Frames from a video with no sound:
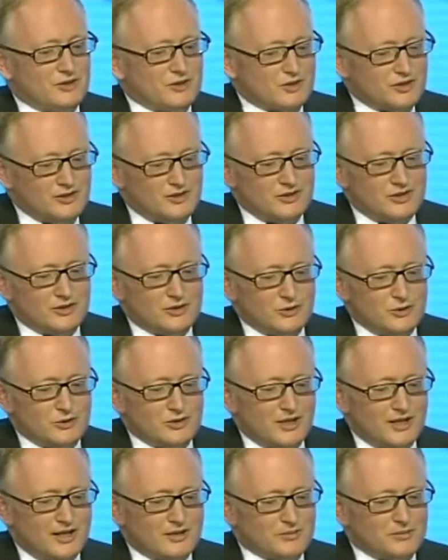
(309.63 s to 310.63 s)
You certainly
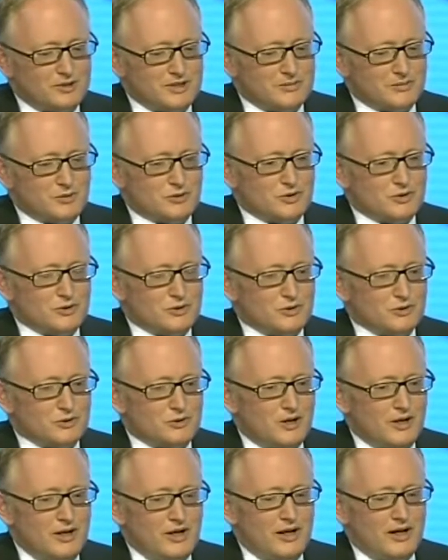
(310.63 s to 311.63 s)
do get people
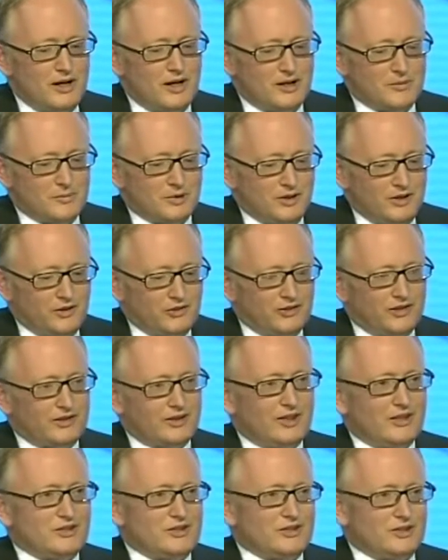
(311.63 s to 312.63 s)
who
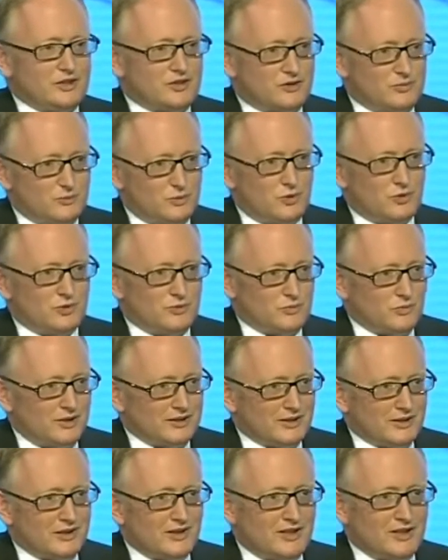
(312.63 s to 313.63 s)
send ideas to more than
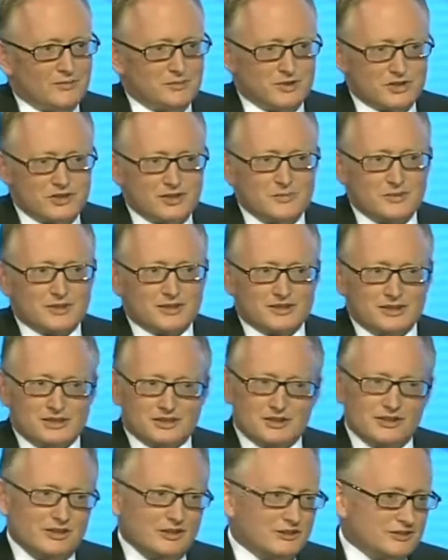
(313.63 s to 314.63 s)
one client, but typically
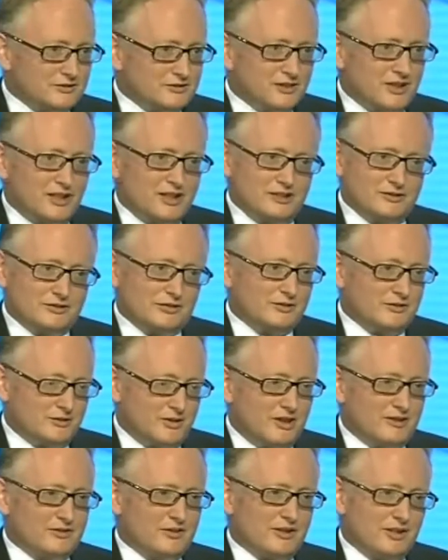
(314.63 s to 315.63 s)
it's only to five
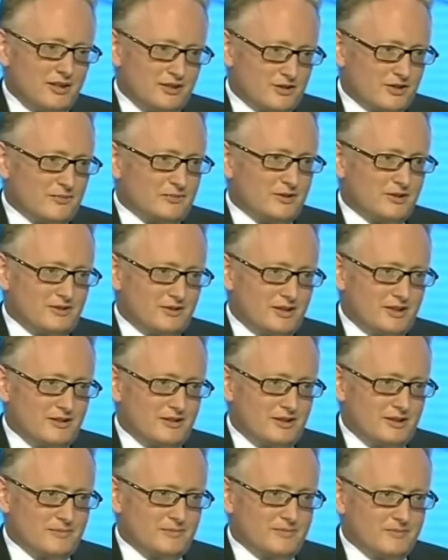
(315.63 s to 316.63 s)
clients, something of
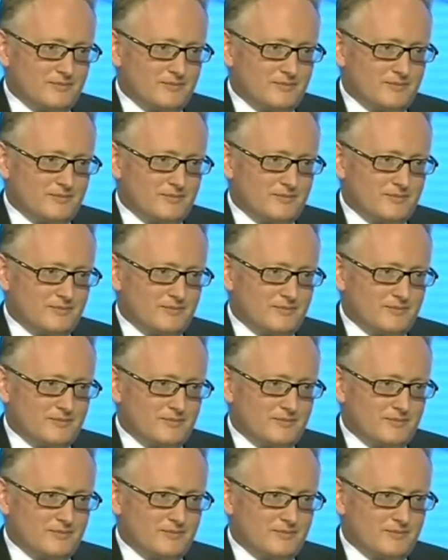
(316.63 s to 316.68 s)
that type.